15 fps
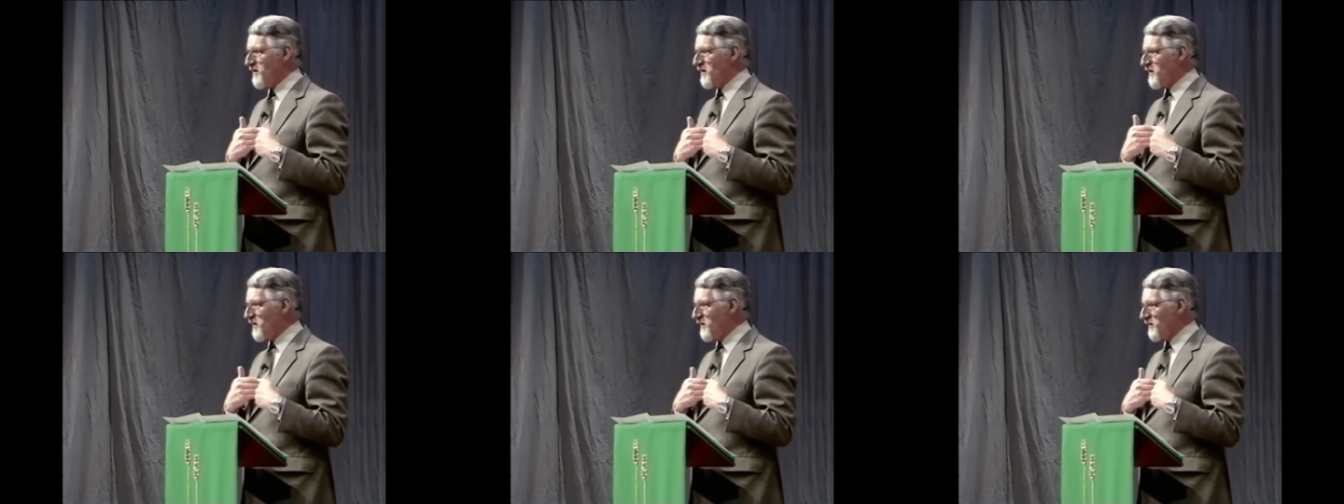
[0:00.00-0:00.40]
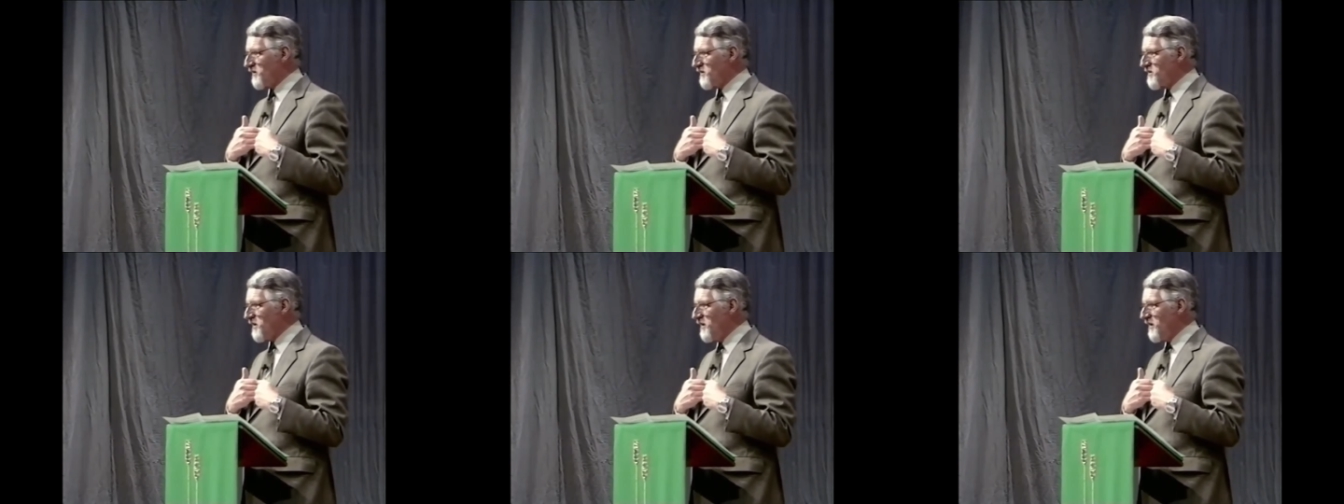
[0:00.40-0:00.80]
the
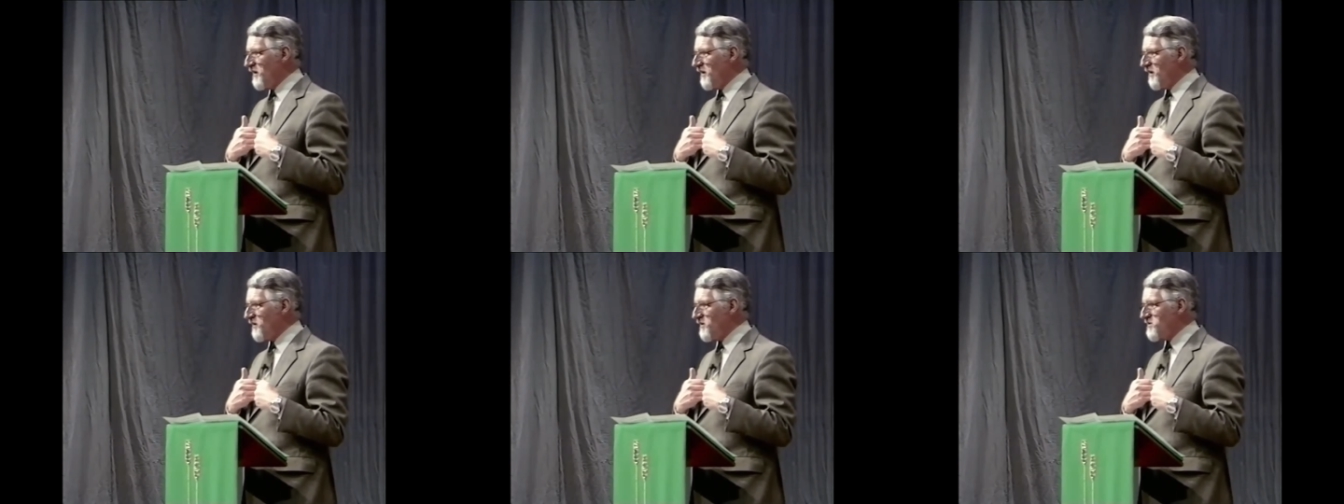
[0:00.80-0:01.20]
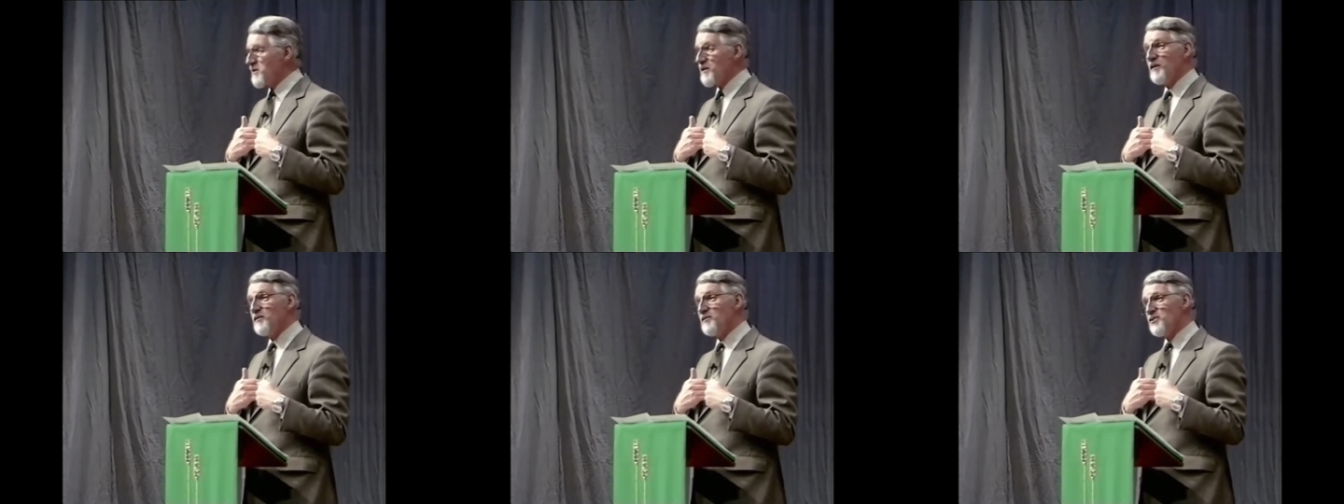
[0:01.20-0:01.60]
guilt on his
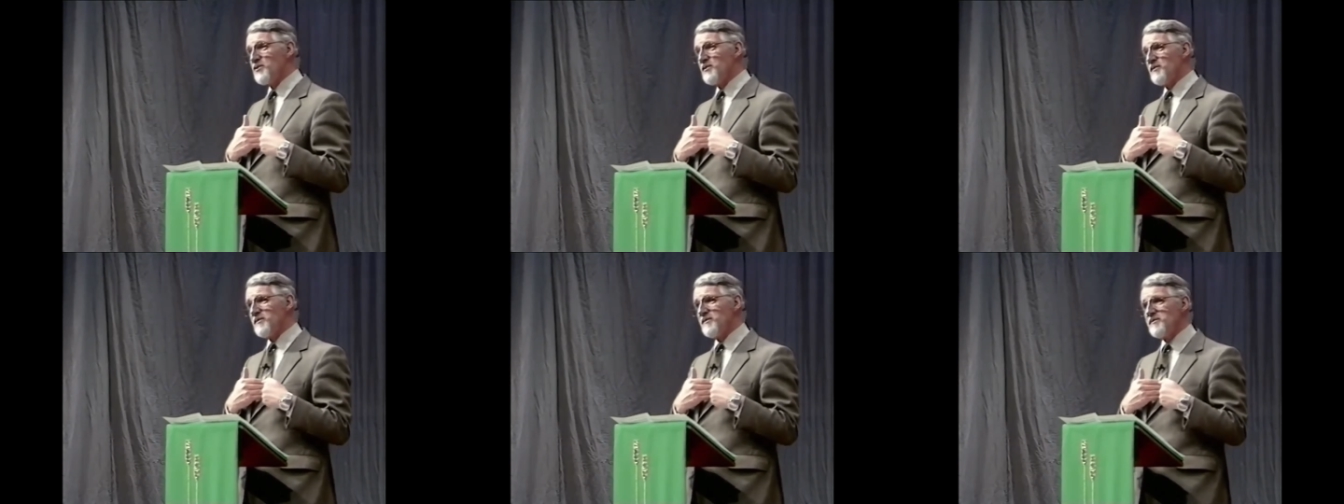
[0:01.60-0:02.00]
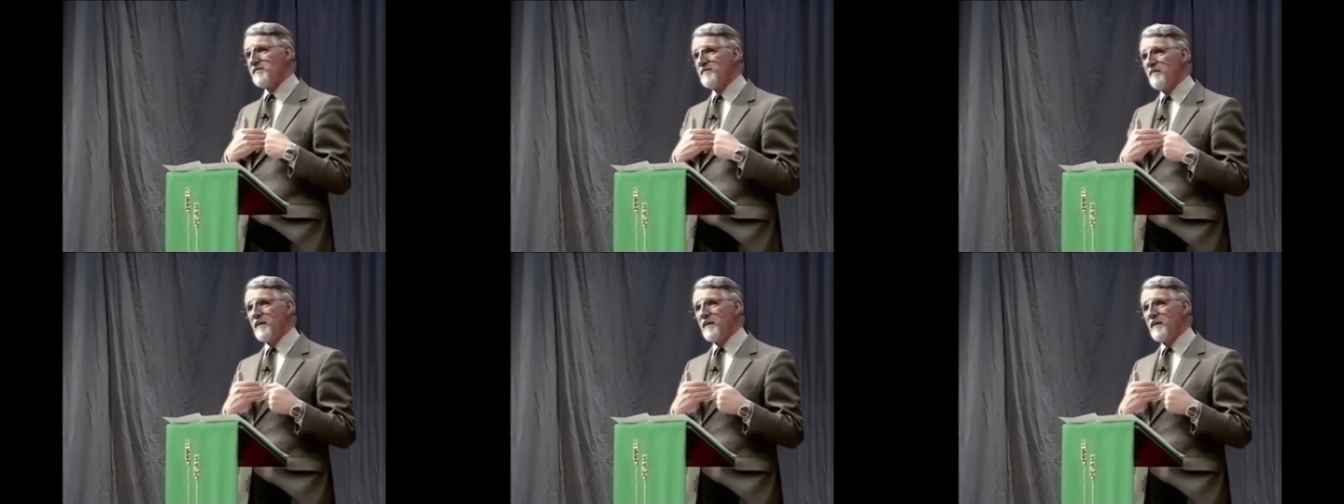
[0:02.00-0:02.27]
conscience.